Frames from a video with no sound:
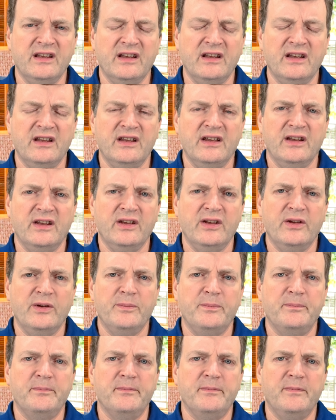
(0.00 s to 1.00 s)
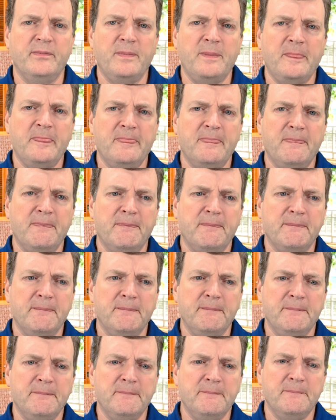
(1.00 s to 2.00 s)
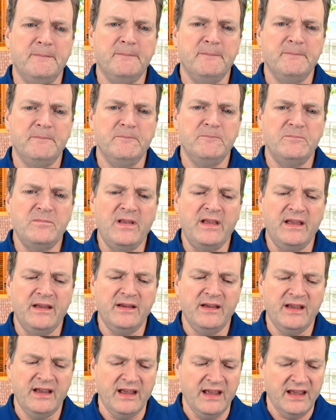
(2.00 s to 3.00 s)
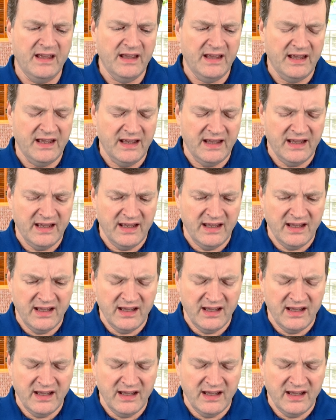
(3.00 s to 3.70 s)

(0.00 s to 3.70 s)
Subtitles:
Nobody speaks.